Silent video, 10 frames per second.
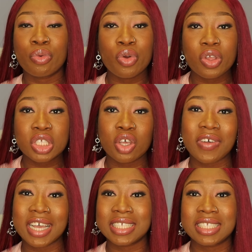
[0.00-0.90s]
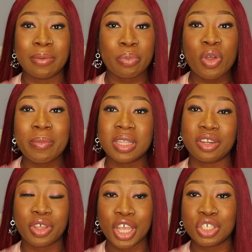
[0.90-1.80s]
grow yourself access employment
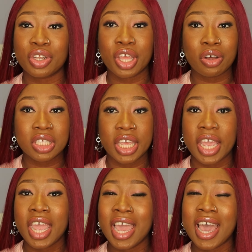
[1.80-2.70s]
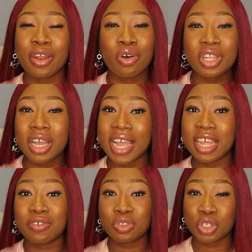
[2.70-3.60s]
education healthcare and other
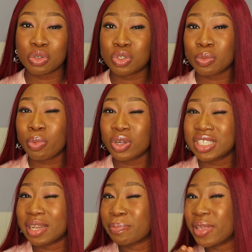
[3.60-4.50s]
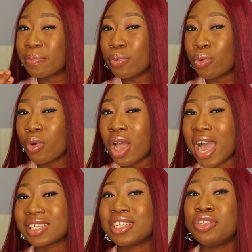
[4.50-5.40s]
kind of social support that people
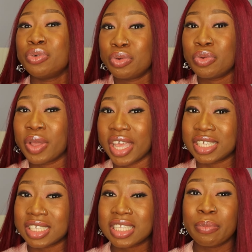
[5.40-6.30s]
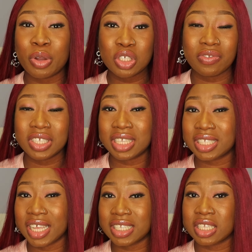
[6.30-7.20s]
actually don't know exists a bunch of these
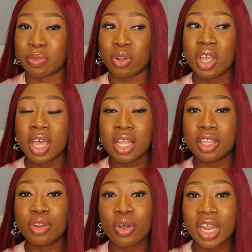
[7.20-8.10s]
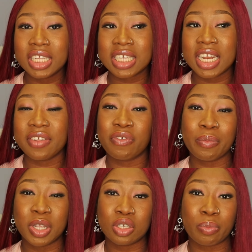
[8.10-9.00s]
things exist but the knowledge and
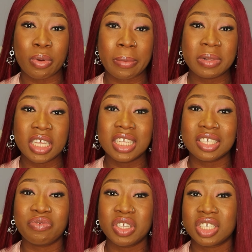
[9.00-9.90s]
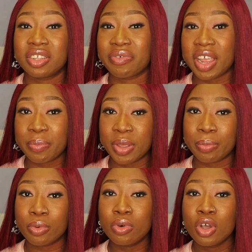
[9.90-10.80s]
information probably isn't reaching the right
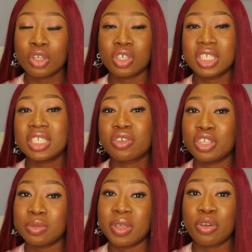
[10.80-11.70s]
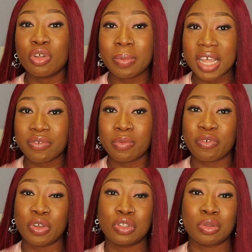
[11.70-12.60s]
people so this is going to be a good platform
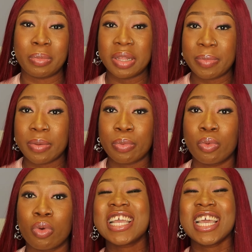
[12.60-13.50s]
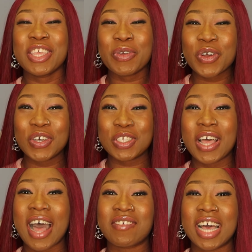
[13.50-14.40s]
for you to meet people you
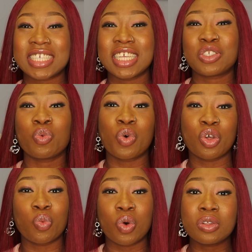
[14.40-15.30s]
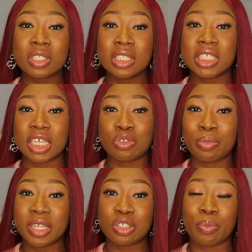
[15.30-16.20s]
also have have access to one-on-one -on -one
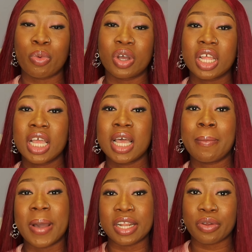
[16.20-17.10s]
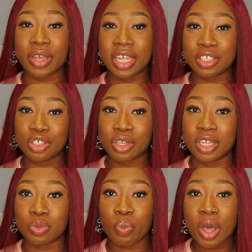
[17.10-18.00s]
settlement support by the organization
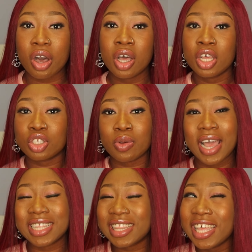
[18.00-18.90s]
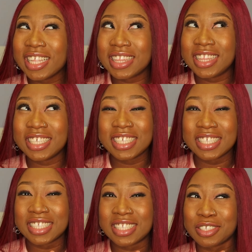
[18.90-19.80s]
as well so i think this
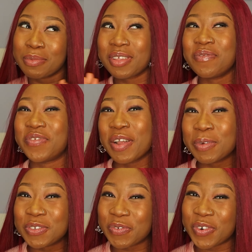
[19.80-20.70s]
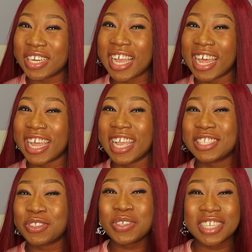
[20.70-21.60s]
is something very much fun and i
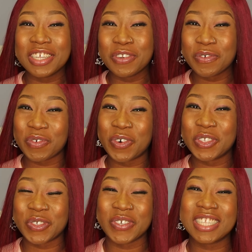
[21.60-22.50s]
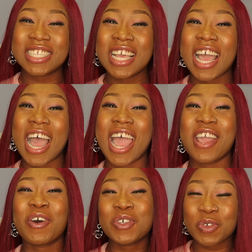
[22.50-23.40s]
totally look forward to it i
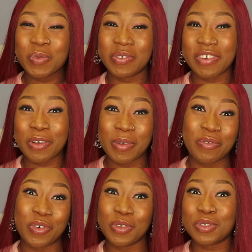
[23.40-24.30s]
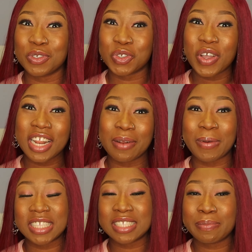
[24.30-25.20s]
also would recommend for you to join and
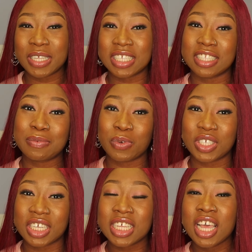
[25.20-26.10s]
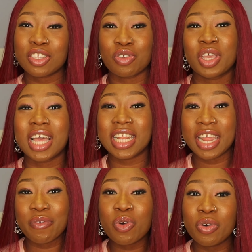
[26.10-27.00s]
participate in this project so you can
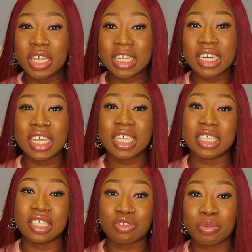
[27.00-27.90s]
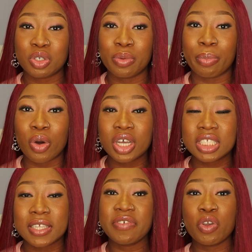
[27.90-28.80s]
enroll in the link in the description box
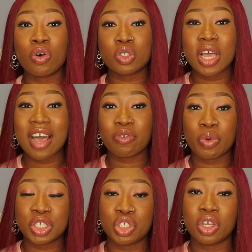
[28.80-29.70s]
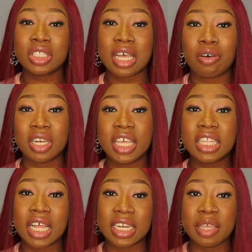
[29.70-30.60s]
if you also have questions i would
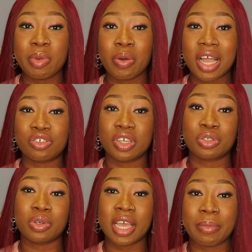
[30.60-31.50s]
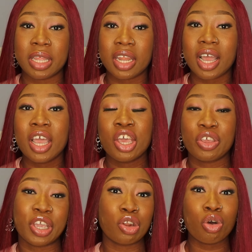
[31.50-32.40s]
link an email address to Kaminda.
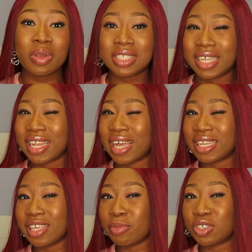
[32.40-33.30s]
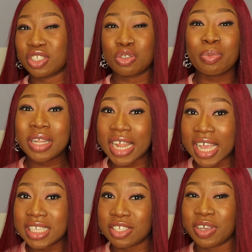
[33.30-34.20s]
you can always send her an email she's super
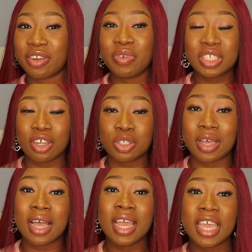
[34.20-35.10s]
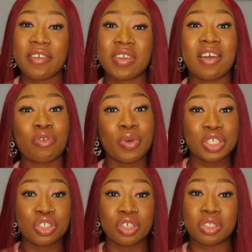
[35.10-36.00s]
nice you can reach out to her if you have
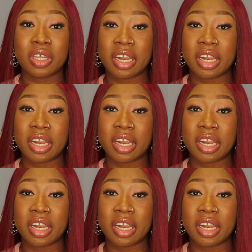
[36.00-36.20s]
questions to